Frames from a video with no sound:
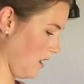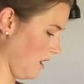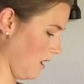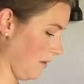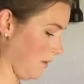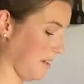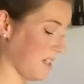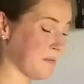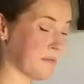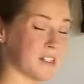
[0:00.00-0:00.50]

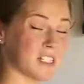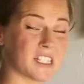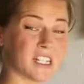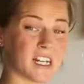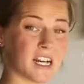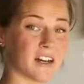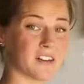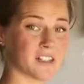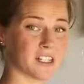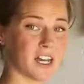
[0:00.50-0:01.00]
It's been
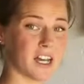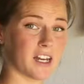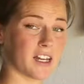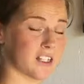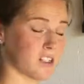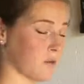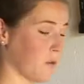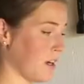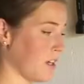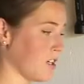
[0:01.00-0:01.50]
sitting
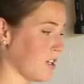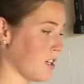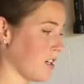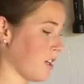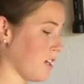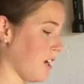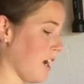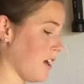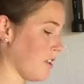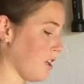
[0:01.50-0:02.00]
outside, it's quite
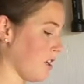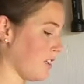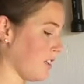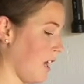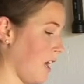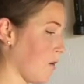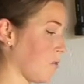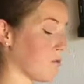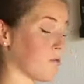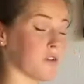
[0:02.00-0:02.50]
dirty. I thought
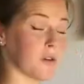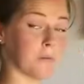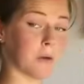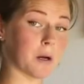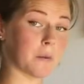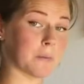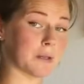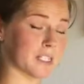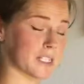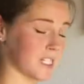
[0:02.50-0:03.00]
that I would
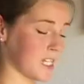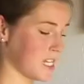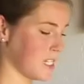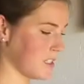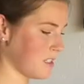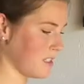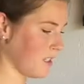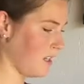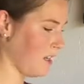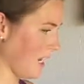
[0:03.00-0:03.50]
repurpose
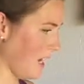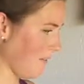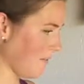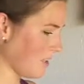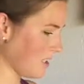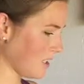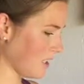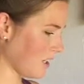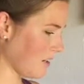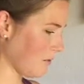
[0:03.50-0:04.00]
this. It's
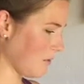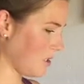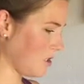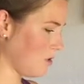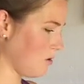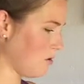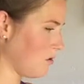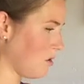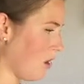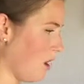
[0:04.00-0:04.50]
obviously gonna be
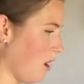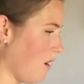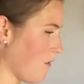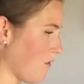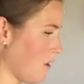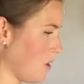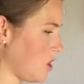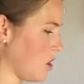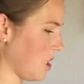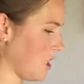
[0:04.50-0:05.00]
too tall
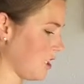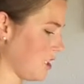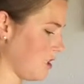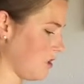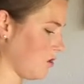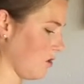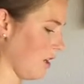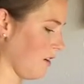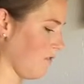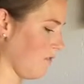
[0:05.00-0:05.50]
for the chickens
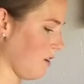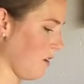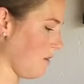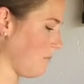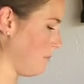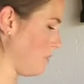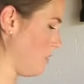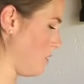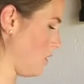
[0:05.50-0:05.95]
to drink from,